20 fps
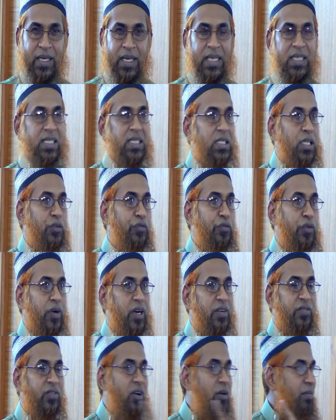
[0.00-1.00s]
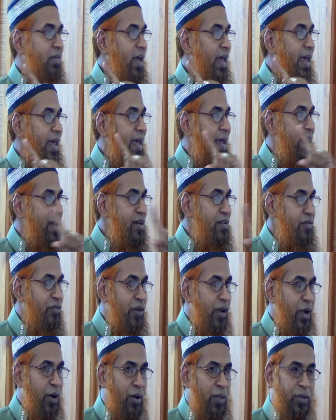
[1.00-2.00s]
is different from
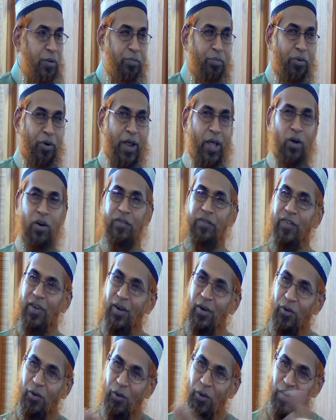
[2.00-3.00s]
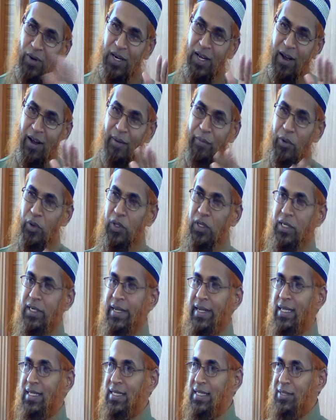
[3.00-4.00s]
every other prayer of all
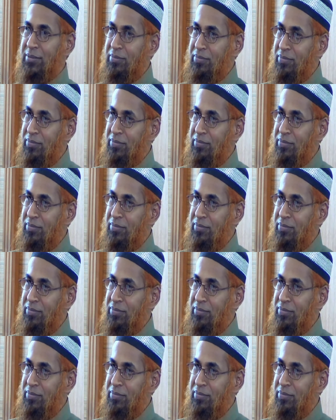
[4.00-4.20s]
communities.